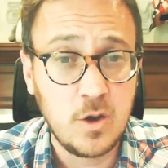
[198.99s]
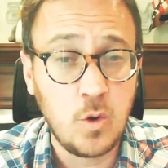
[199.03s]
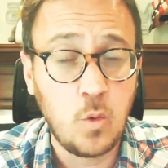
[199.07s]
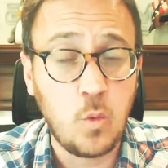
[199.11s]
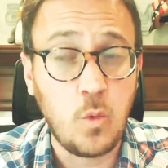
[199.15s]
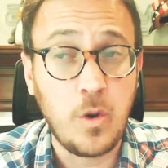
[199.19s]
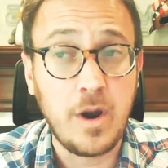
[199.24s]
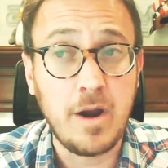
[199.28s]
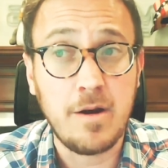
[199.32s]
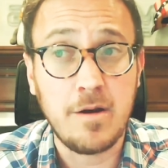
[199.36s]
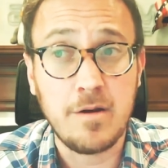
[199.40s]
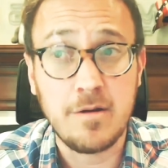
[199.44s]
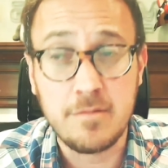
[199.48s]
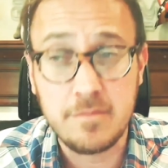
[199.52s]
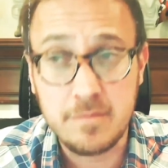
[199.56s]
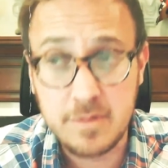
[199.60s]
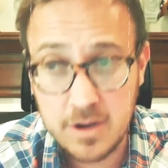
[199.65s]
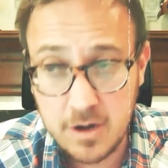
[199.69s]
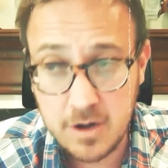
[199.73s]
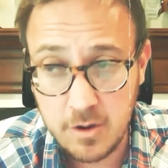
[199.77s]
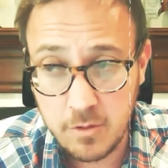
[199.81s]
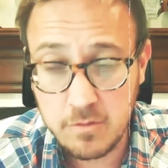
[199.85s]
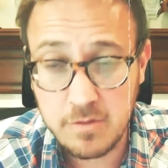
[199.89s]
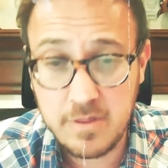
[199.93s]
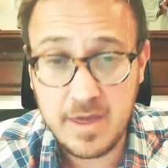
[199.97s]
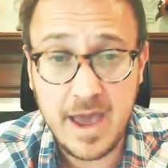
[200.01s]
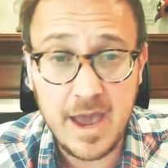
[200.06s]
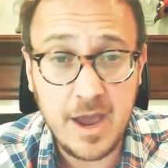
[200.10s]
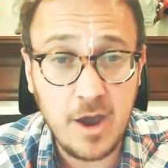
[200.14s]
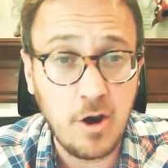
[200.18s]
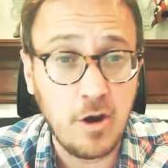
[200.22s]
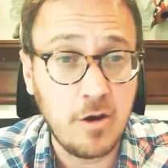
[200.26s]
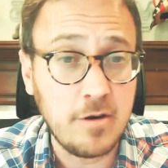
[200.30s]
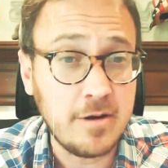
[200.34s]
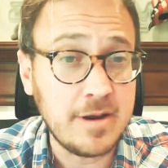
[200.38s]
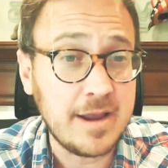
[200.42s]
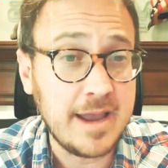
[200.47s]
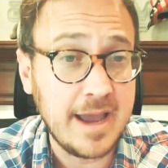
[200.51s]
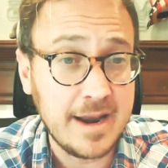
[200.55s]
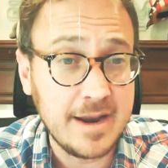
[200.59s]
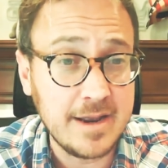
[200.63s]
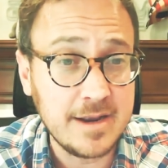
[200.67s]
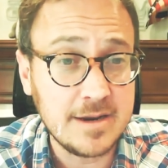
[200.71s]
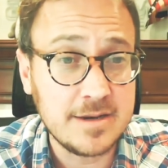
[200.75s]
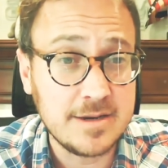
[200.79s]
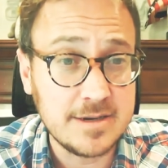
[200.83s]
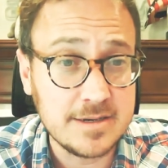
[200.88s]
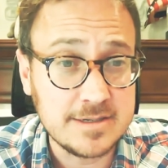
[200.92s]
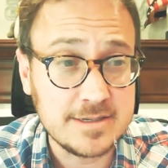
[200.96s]
where, you know, they are
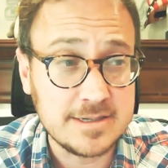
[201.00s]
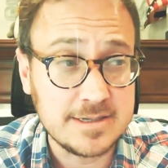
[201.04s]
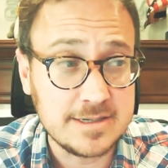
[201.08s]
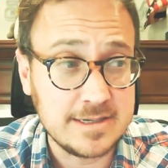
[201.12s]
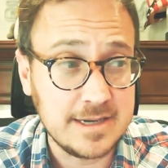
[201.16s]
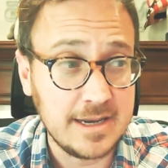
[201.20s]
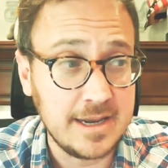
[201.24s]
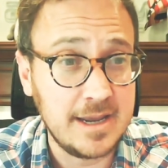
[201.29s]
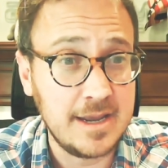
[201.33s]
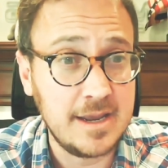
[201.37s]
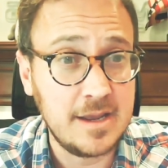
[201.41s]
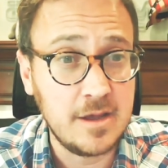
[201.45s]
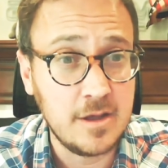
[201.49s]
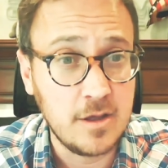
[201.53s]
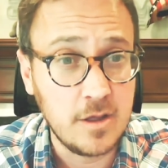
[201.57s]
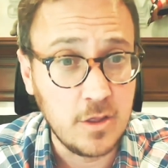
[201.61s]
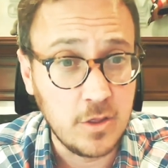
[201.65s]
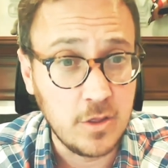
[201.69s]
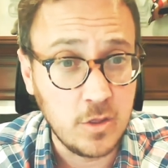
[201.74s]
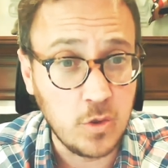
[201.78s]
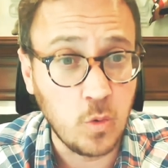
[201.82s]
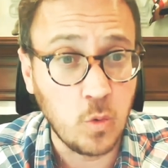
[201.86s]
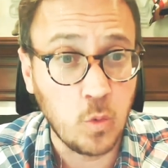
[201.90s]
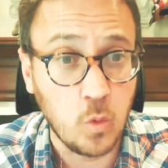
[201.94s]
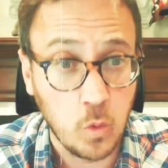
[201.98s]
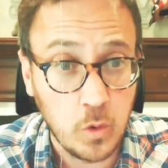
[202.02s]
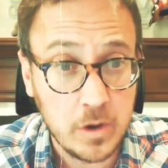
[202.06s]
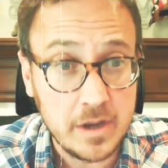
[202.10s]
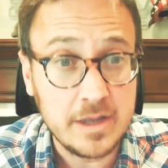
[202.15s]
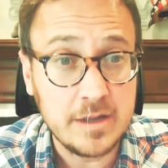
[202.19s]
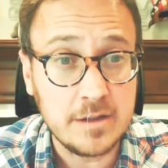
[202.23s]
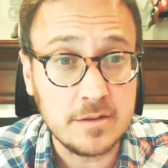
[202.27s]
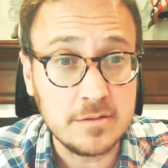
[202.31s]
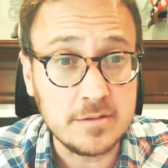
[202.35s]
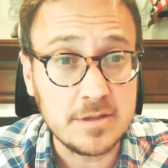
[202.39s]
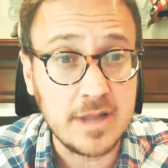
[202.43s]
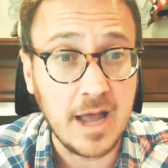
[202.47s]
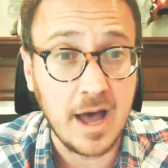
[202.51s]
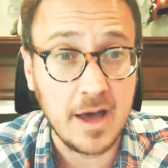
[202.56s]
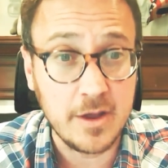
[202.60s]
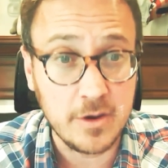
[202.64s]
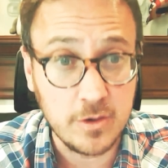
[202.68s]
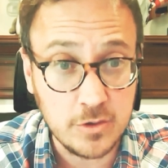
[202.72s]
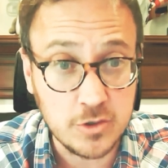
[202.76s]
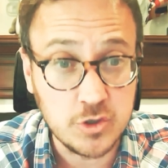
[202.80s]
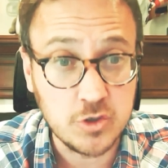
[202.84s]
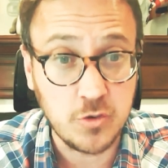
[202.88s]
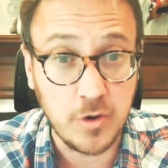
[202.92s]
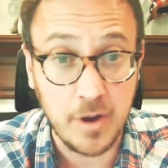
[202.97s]
getting to see the real
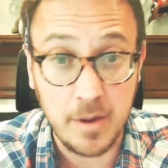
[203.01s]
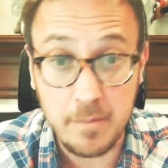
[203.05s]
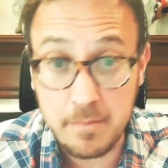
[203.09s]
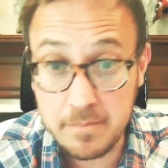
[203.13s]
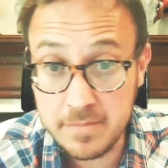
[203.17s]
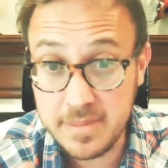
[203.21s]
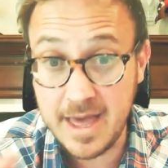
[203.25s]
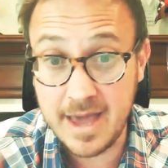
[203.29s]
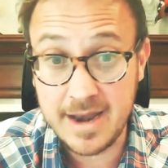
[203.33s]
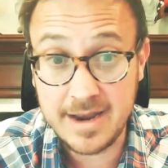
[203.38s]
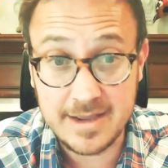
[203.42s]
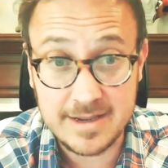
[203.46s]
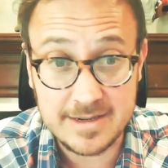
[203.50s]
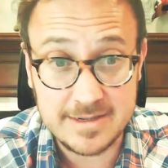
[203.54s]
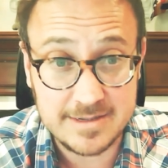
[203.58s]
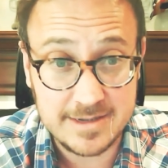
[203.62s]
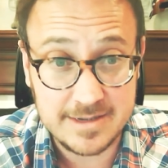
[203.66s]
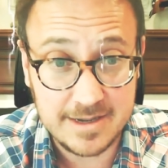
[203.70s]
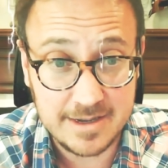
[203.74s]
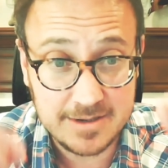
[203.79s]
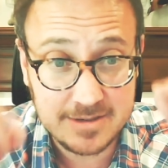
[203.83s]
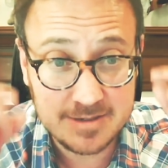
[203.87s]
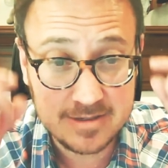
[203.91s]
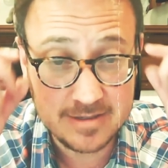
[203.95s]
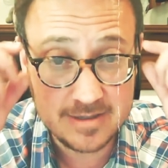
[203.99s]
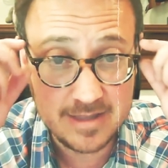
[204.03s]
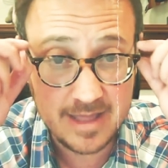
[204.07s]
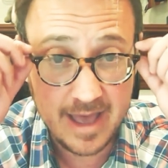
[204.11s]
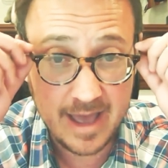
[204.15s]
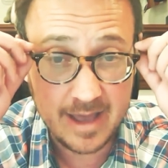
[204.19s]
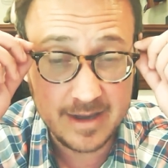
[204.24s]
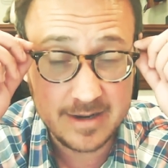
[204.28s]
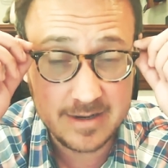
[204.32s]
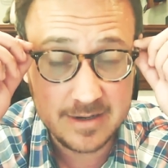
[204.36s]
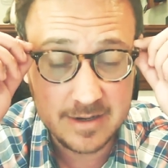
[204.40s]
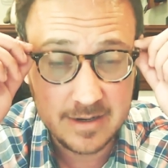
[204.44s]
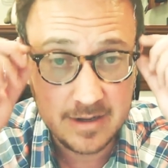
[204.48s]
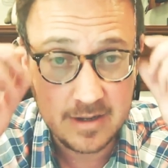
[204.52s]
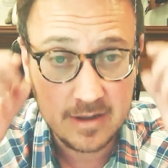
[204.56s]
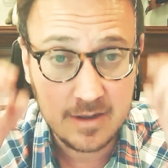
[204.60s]
Donald Trump that exists, that